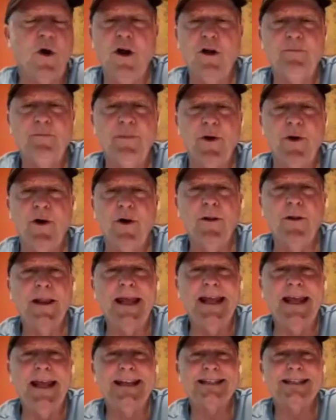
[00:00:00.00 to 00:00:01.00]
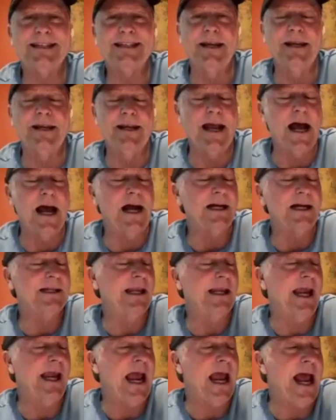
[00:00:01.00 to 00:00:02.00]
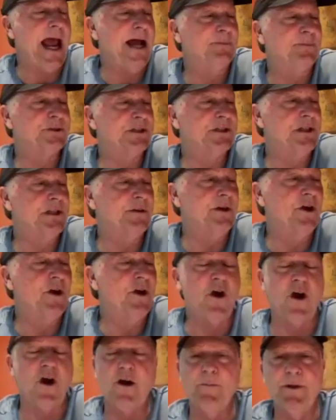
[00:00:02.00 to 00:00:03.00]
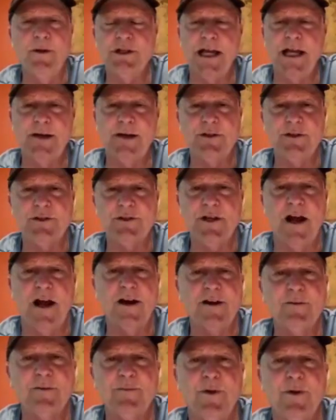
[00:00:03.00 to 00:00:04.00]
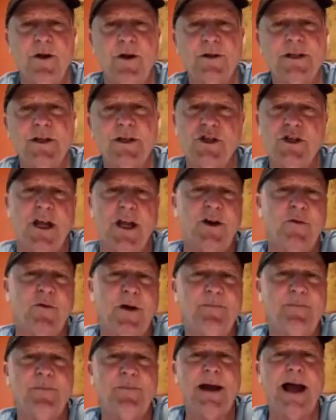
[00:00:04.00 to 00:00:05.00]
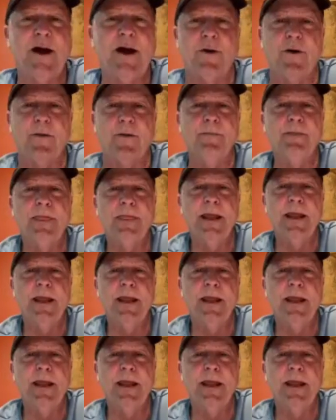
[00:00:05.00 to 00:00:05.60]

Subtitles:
wall ball is to knock the absolute garbage out of a soccer ball to generate power.